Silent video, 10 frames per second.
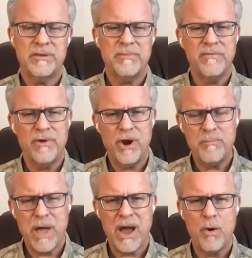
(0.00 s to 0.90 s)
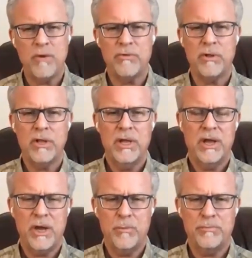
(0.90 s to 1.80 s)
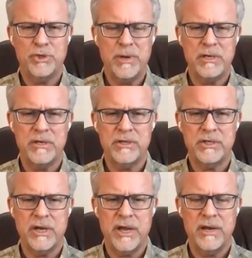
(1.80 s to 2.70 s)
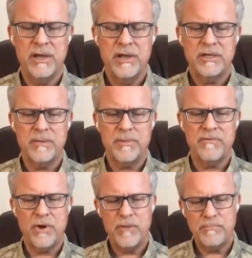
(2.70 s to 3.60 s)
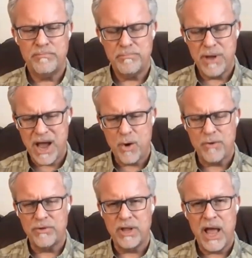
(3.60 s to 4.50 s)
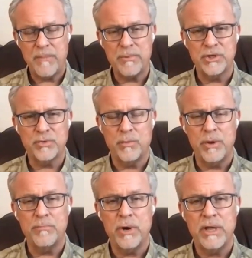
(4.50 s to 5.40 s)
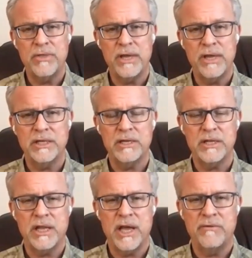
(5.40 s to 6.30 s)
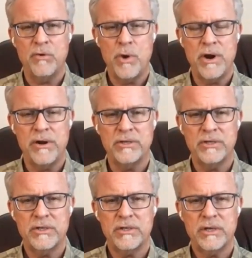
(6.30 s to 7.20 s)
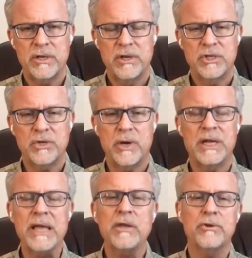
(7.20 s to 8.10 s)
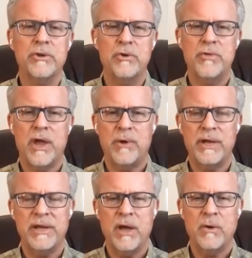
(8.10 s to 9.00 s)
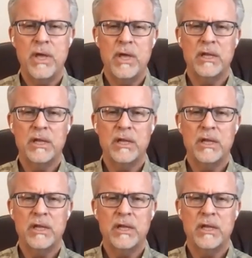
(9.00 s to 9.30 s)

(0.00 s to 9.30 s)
Something very powerful, I hope to speak to this tonight, something very powerful happens when we bring things into the light of awareness. So I'd like you to do that right now.